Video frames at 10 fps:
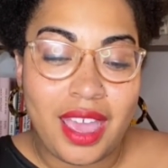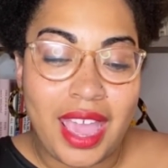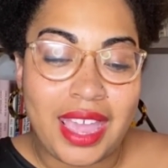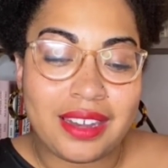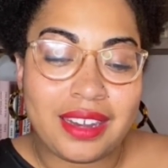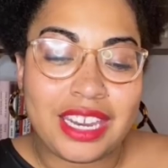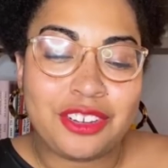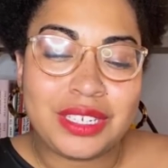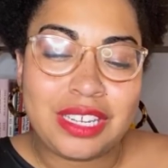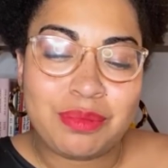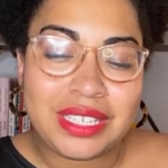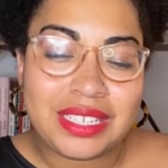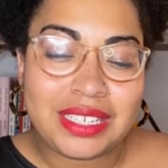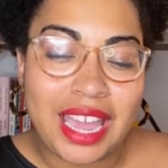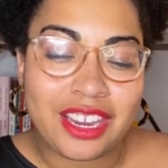and in your deepest
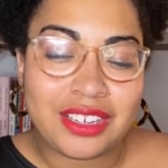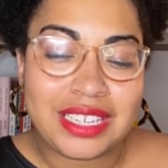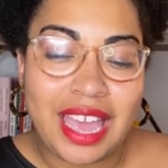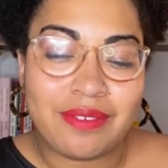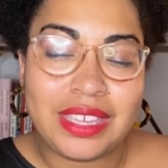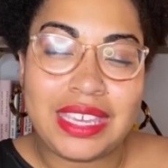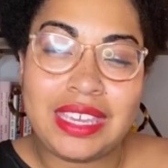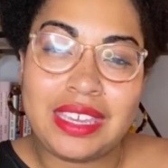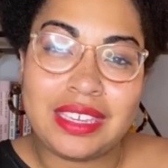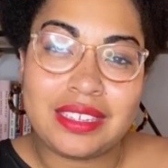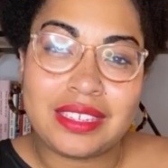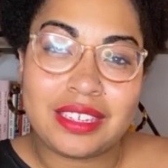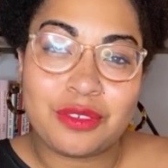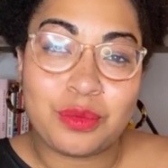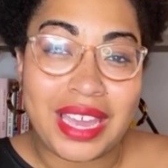desires to have the ease,
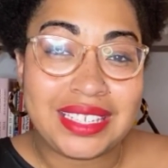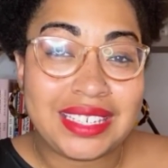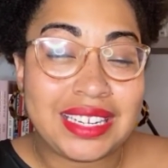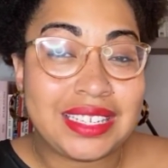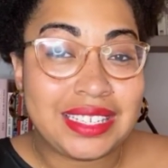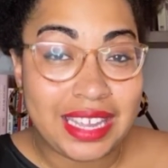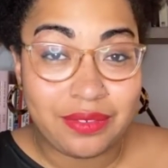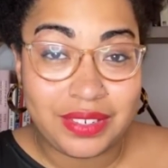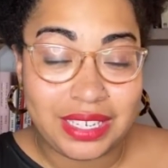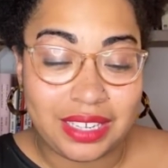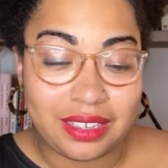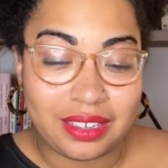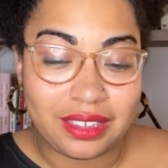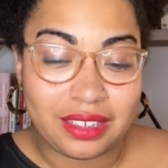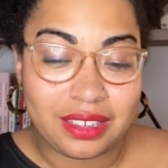rest, and safety
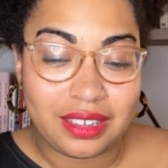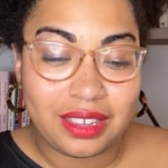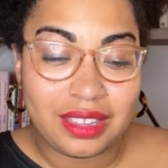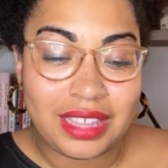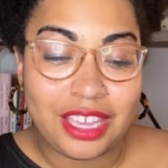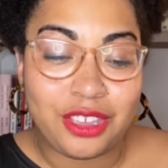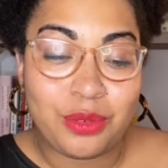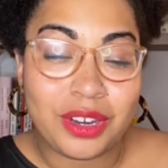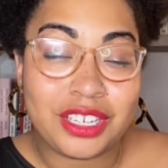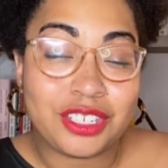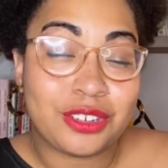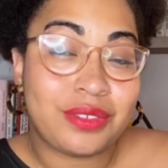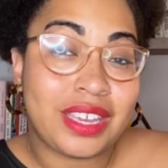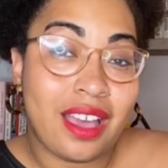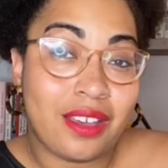that you are
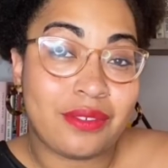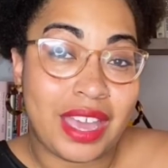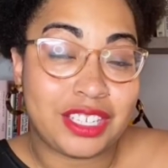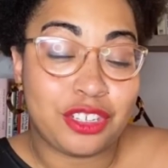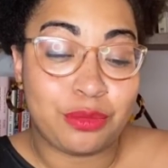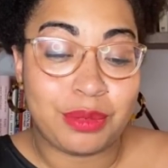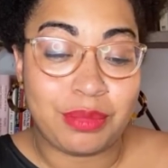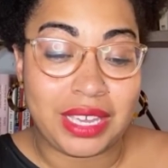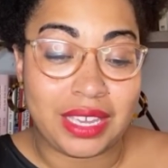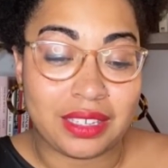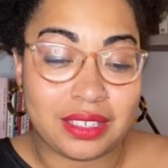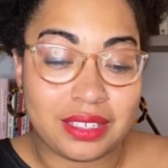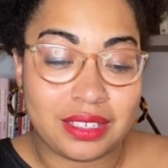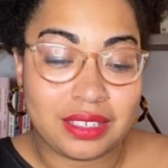deserving of as human beings.